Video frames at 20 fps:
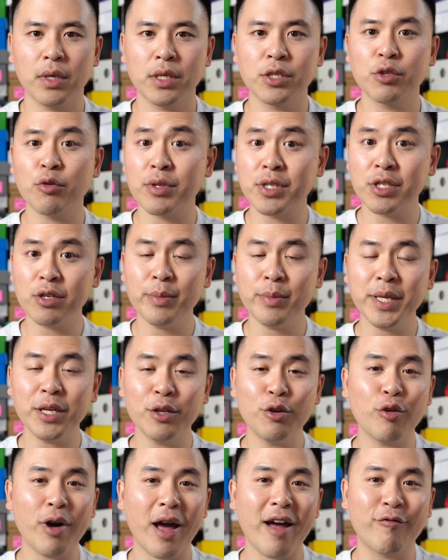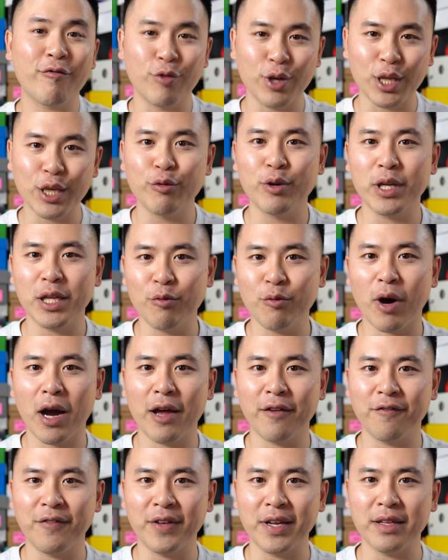So assuming you don't have really, really
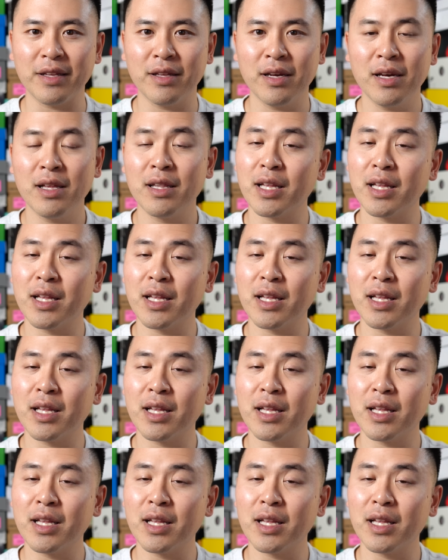wide feet,